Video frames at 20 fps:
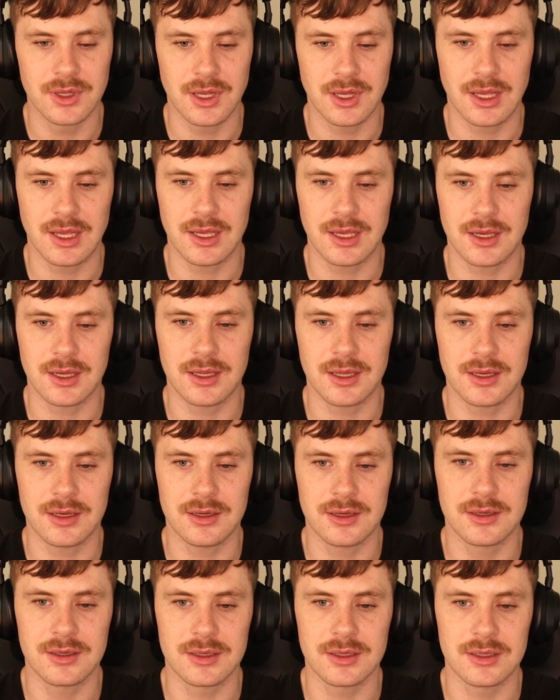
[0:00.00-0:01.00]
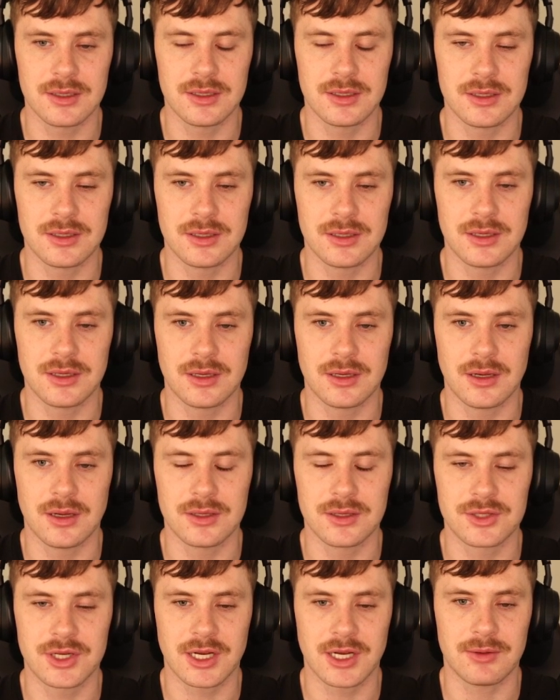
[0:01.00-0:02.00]
and
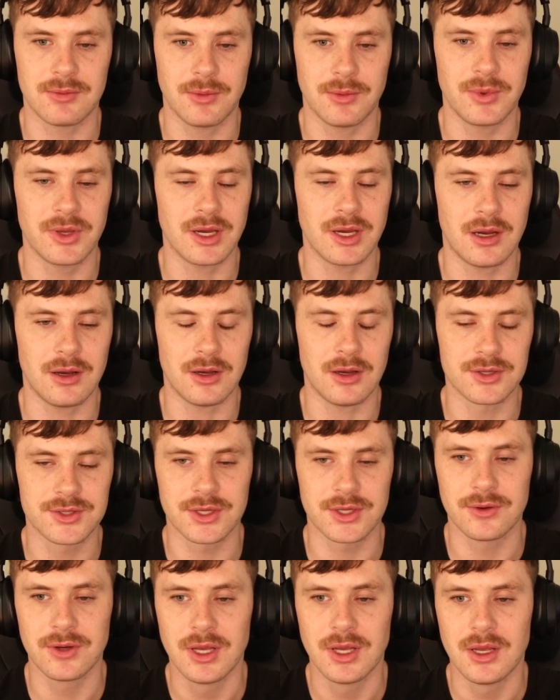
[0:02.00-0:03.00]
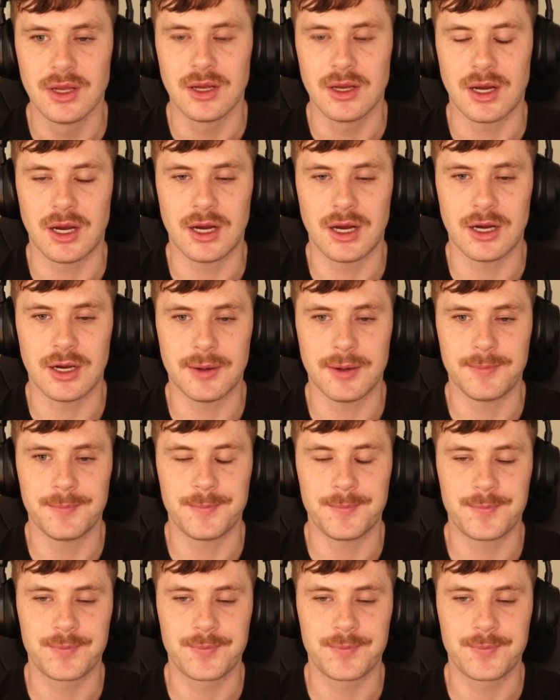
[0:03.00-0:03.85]
check out what we got. Also, I